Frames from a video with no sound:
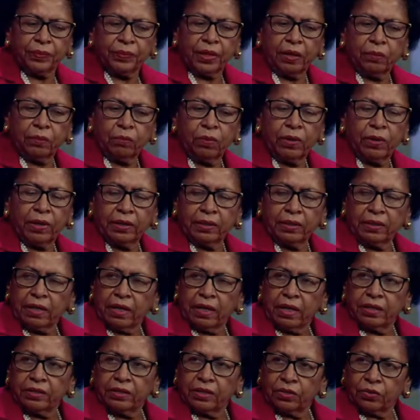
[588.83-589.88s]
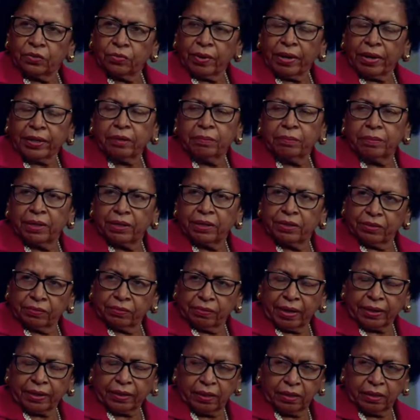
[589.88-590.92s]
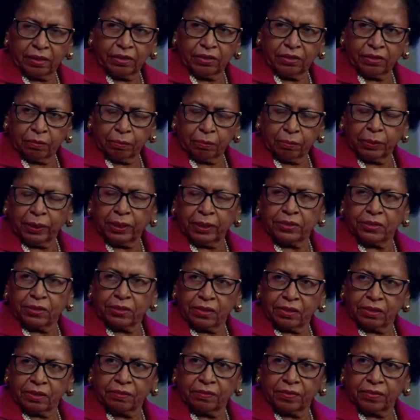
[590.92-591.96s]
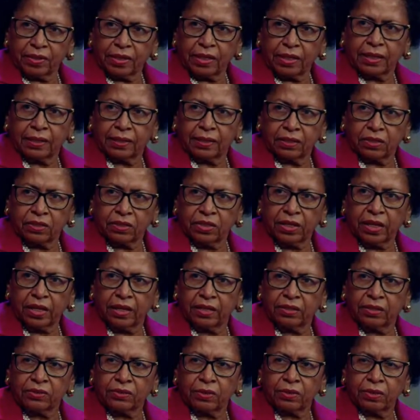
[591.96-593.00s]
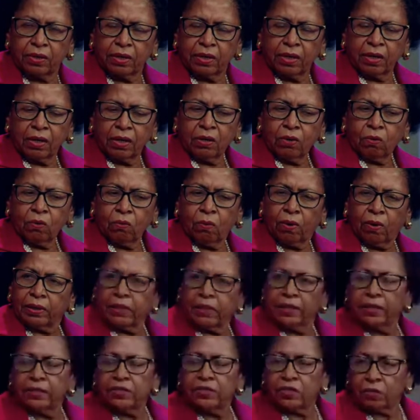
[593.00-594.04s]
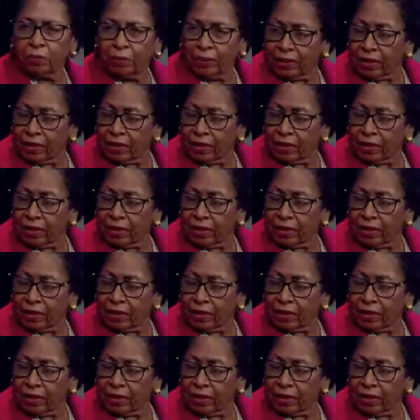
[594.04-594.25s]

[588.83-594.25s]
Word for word: And what it does is recommend directly to the President of the United States what needs to be